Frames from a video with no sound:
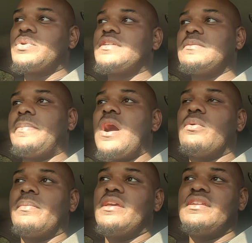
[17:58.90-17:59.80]
it's about,
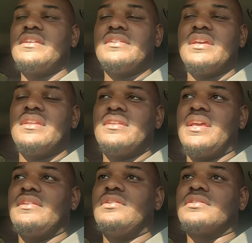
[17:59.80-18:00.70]
man.
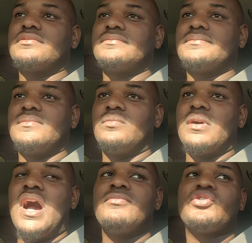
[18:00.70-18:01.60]
And look,
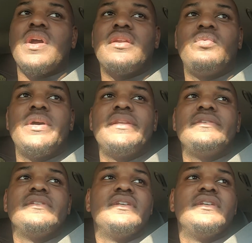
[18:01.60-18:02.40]
I'm trying to win.